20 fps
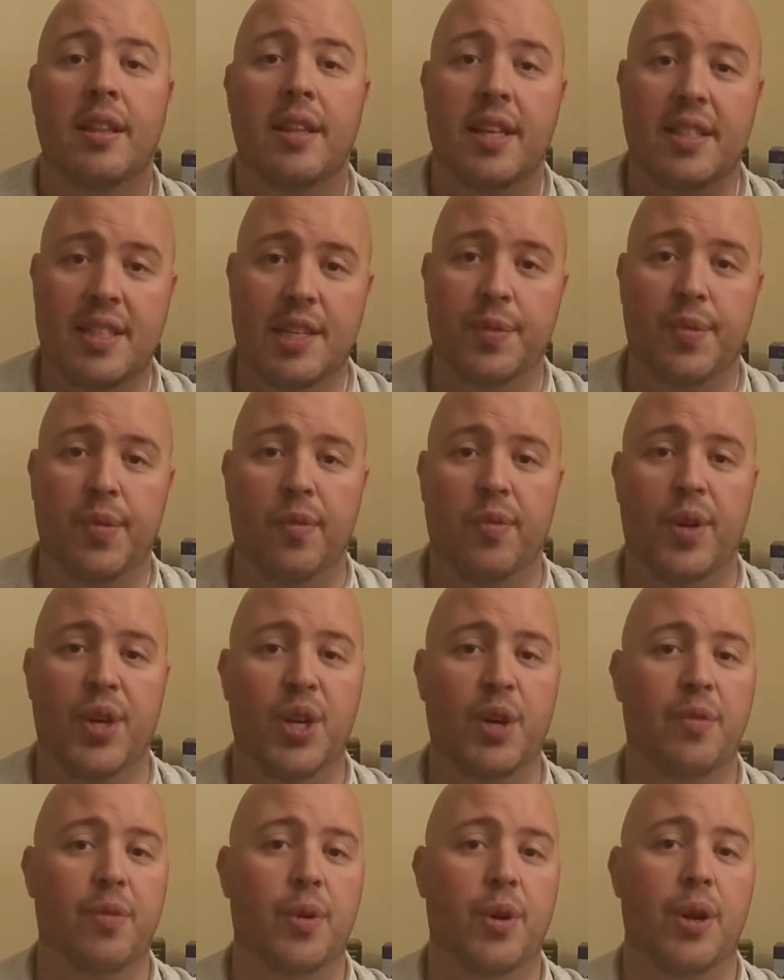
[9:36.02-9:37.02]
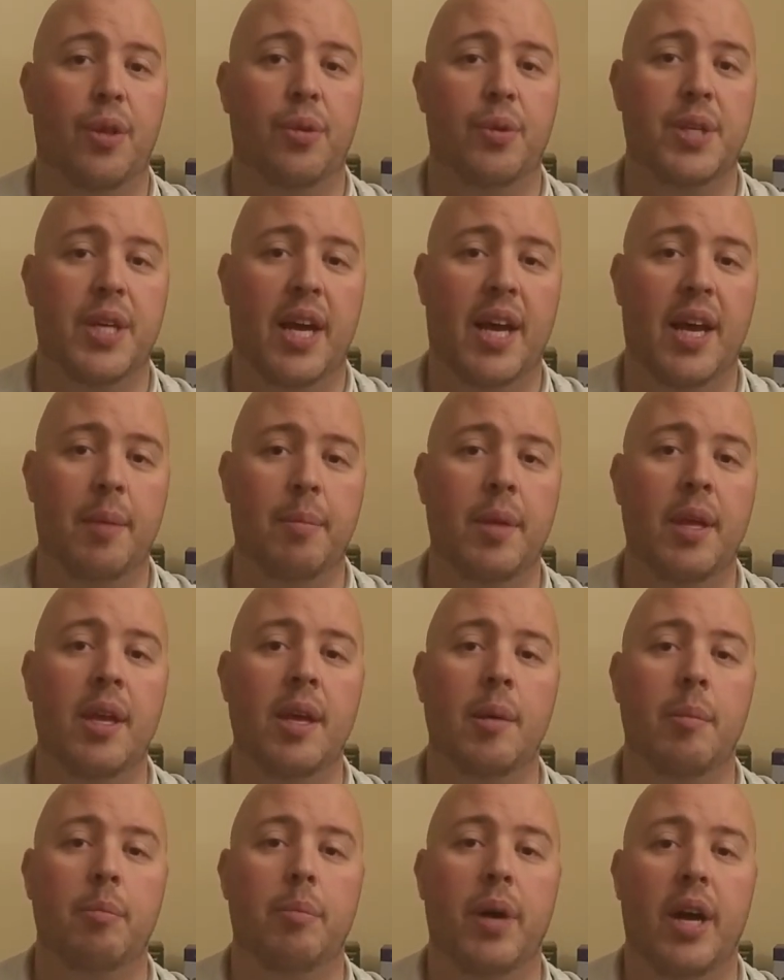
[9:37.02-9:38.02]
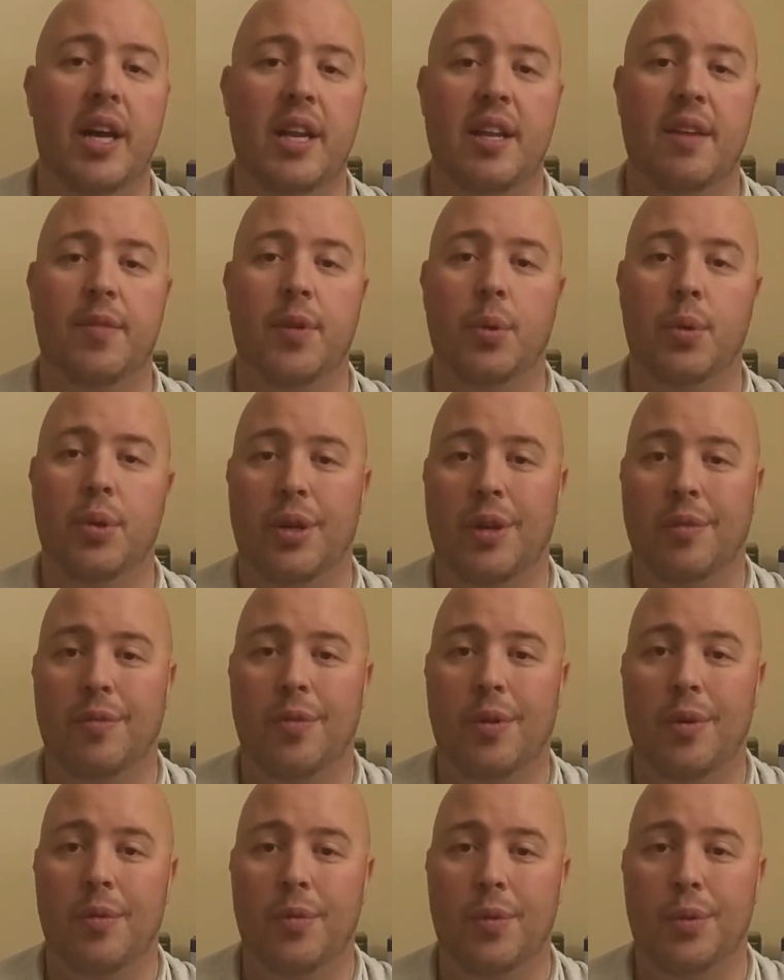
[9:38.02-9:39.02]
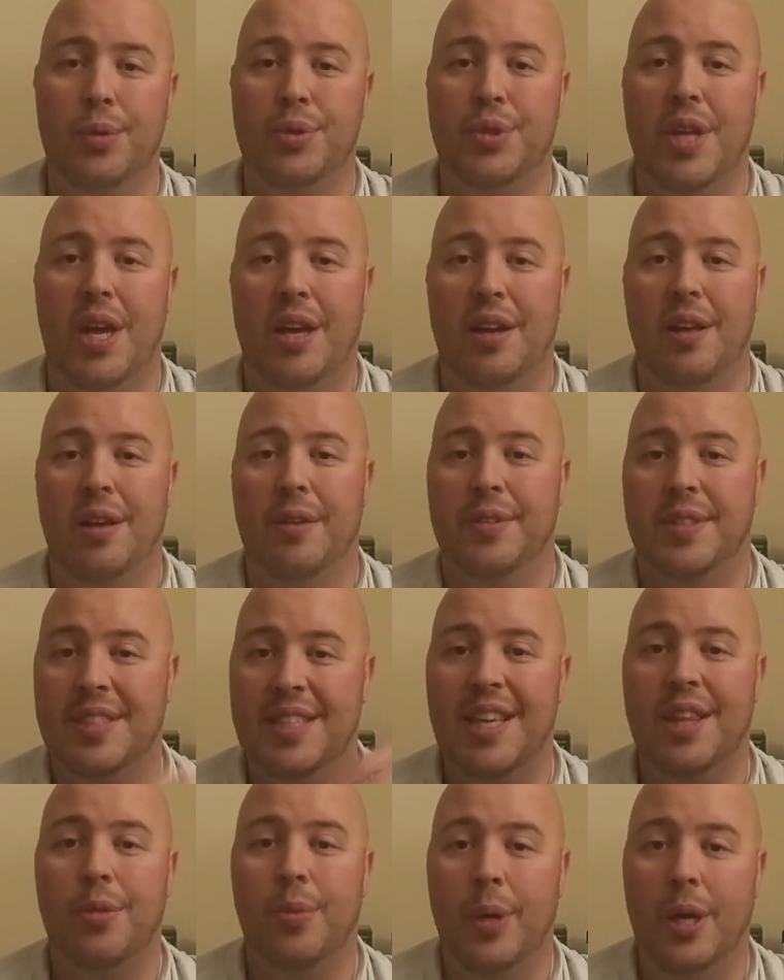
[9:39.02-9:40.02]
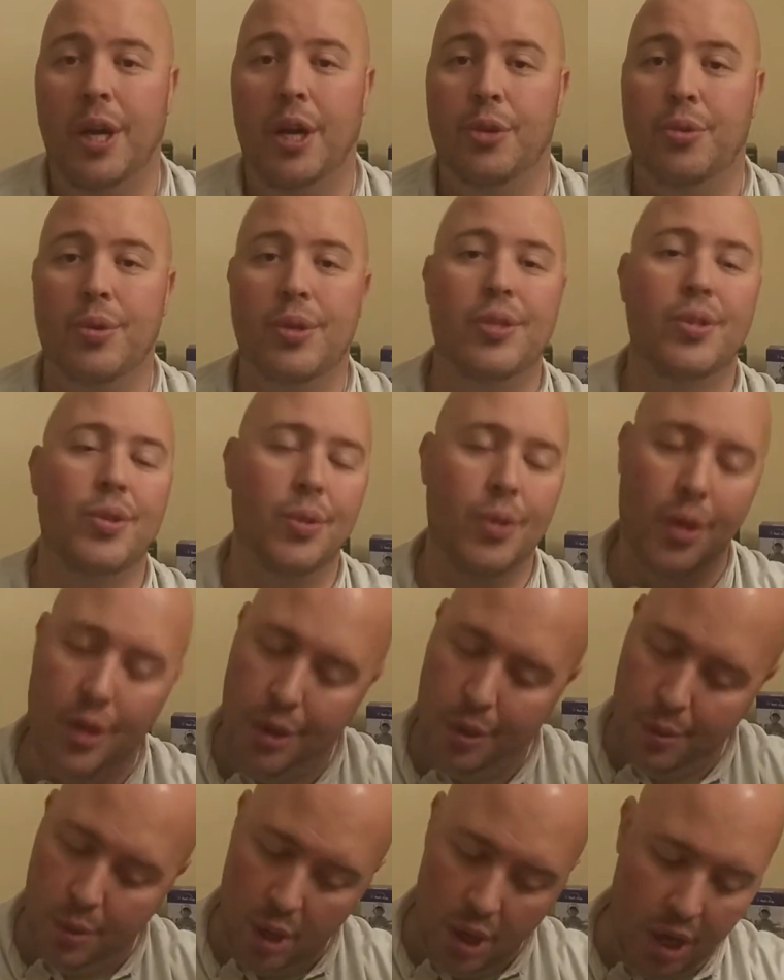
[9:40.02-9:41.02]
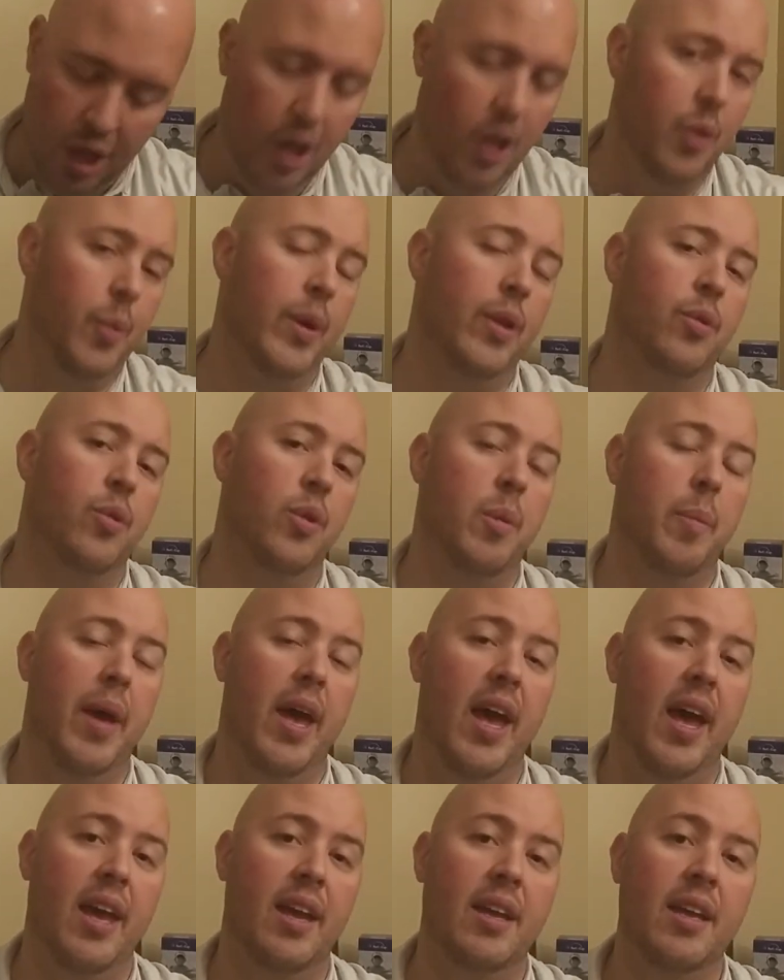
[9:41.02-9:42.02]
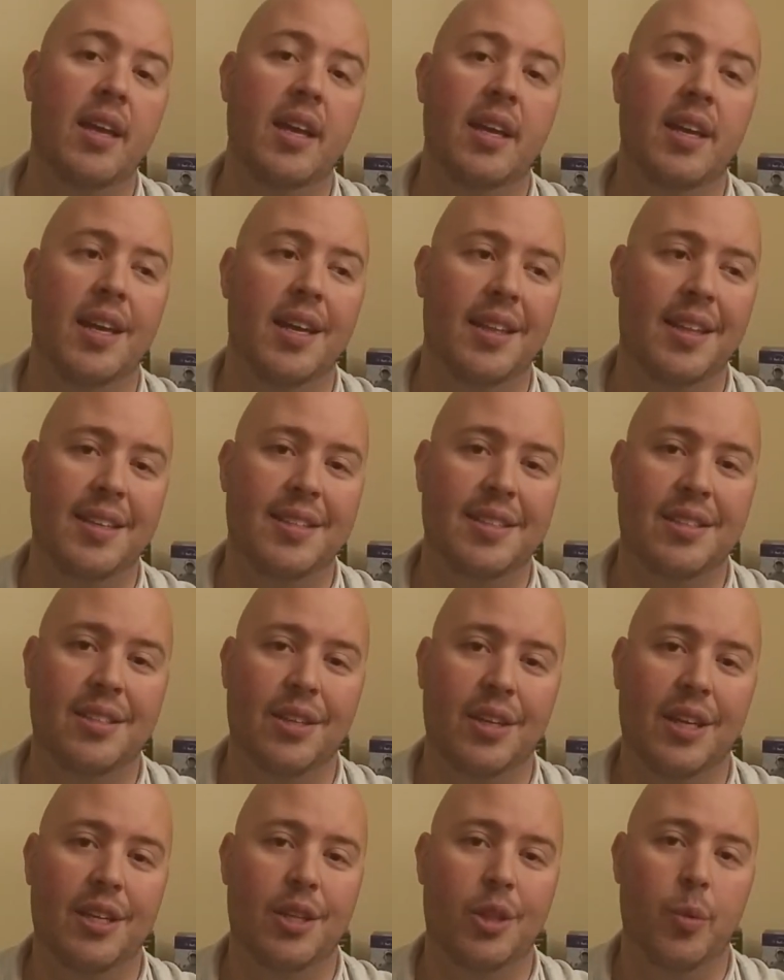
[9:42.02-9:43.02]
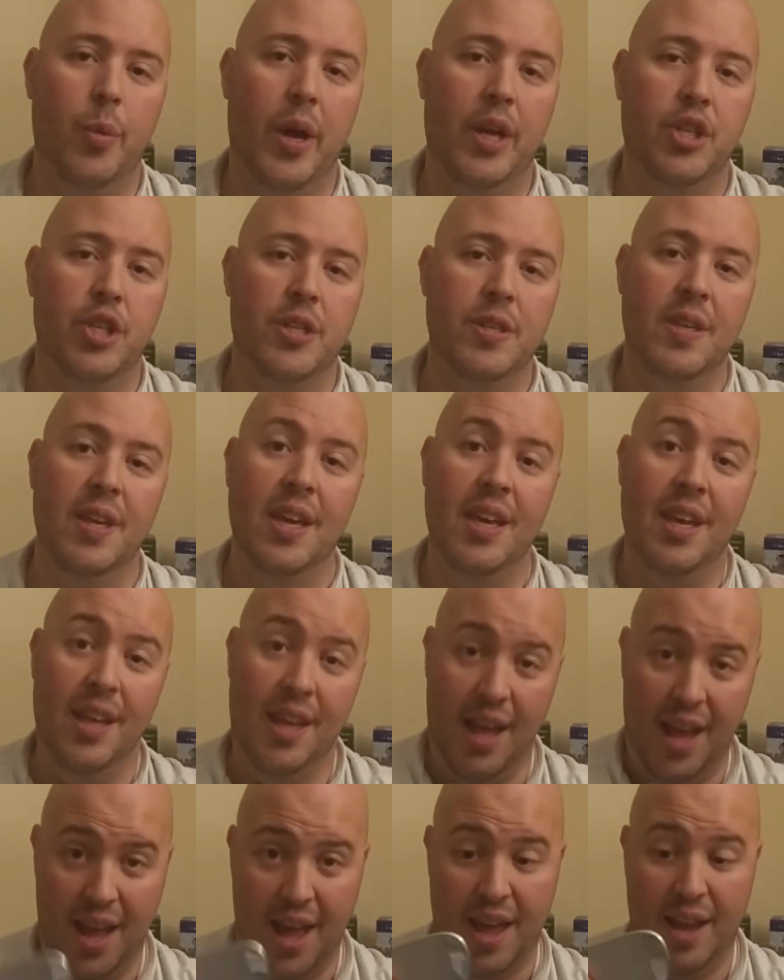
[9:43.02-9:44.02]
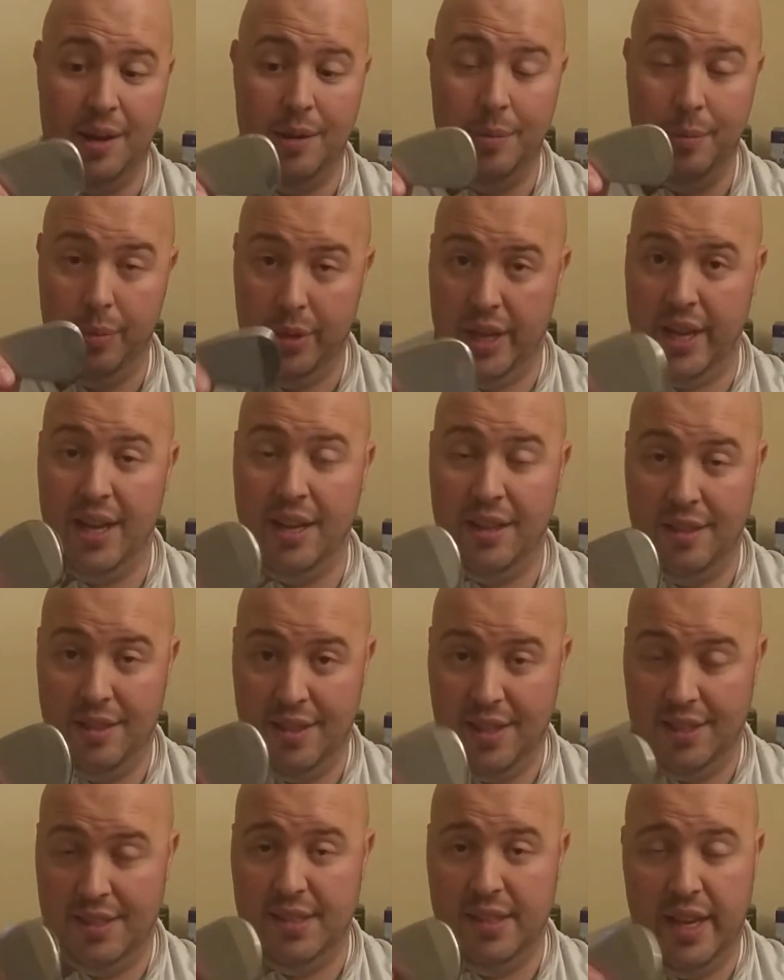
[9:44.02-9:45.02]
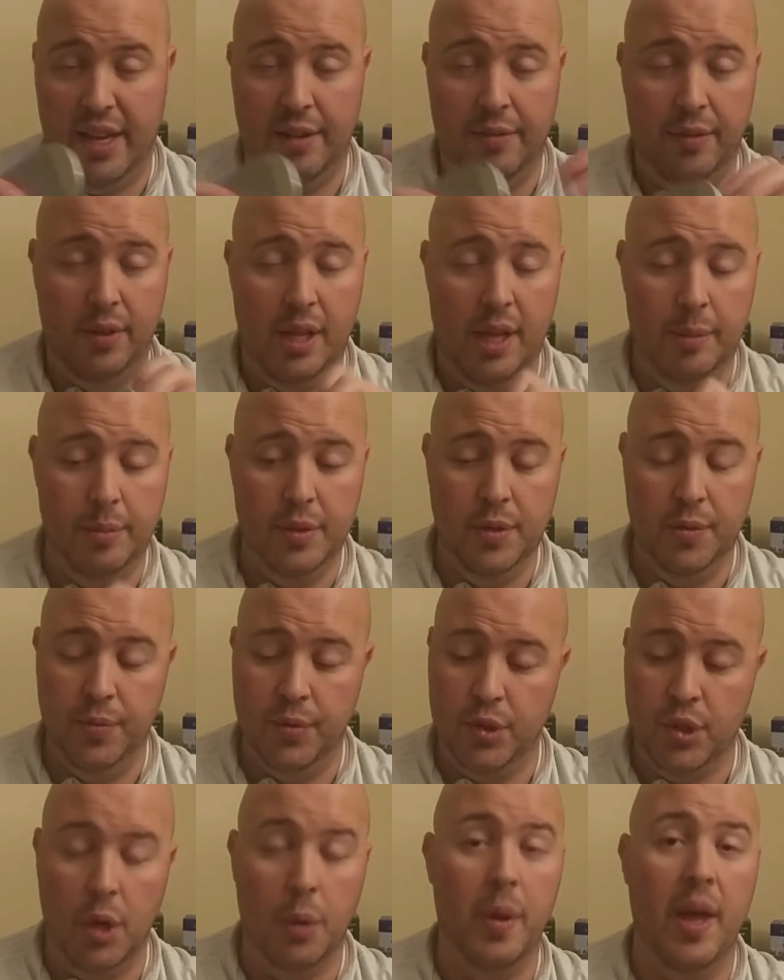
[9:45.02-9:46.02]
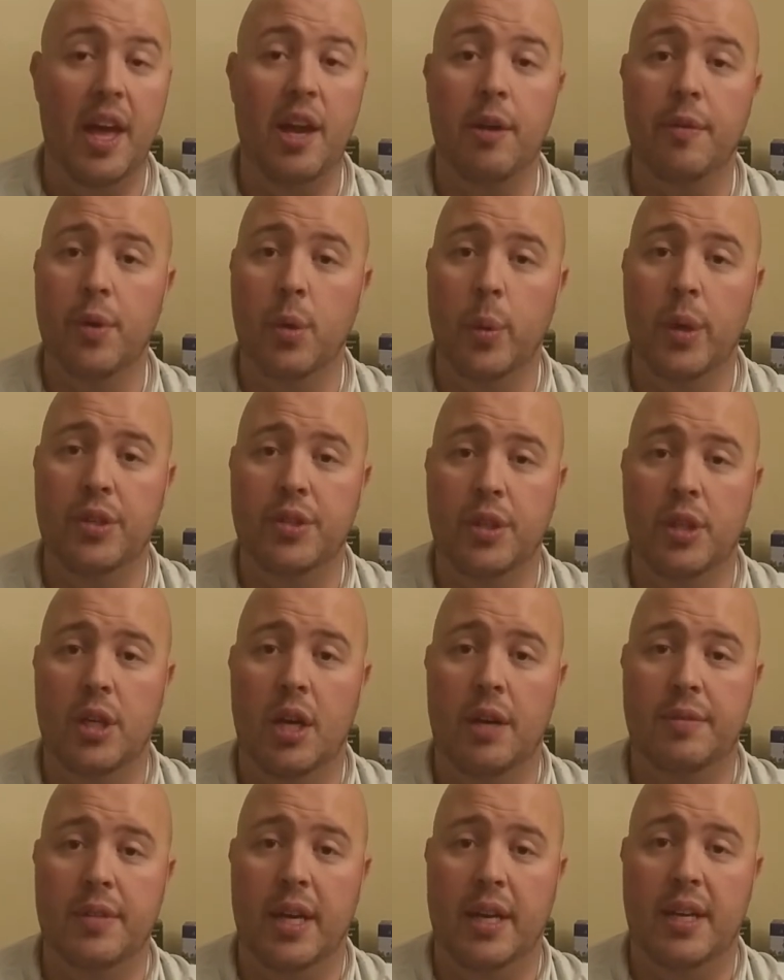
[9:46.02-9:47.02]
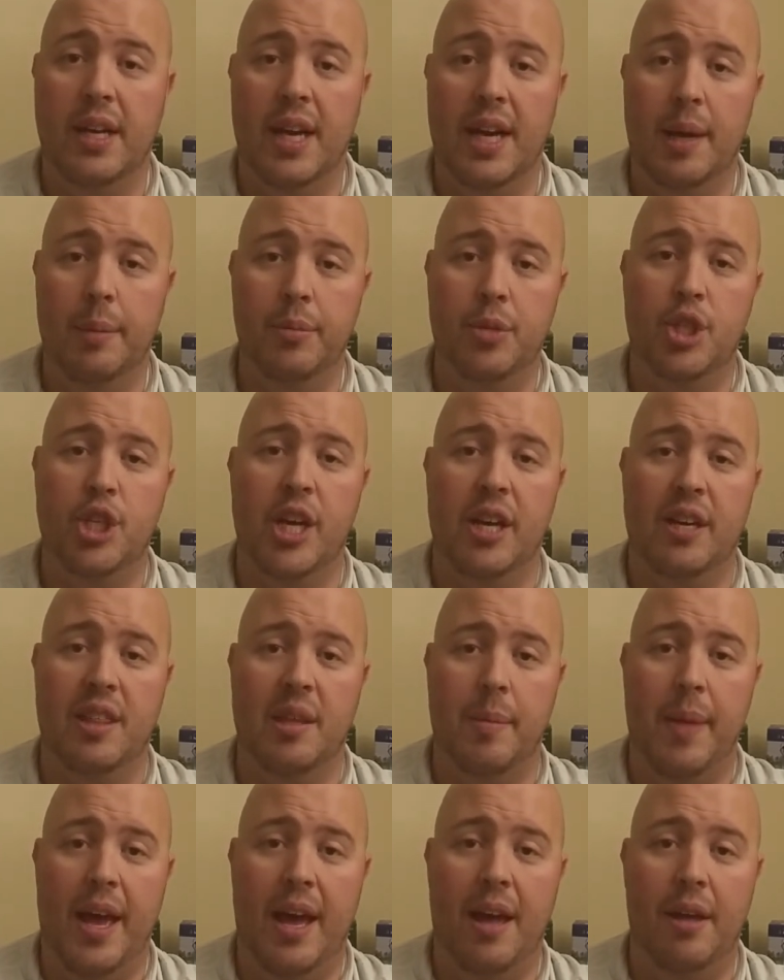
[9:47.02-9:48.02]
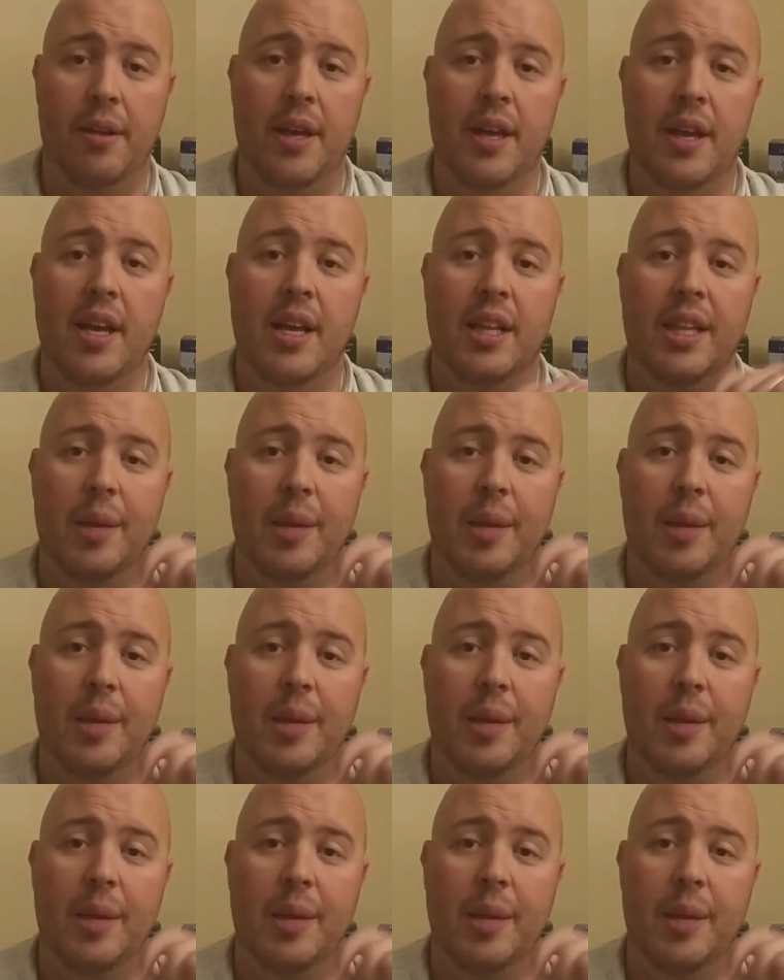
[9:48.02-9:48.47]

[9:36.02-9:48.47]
That's a different video for another time. But if you were looking for a full set of C300s, you could go all the way through the bag, at least until you get to the wedges, and play this line of clubs. So head over to wilsongolf.com, check them out.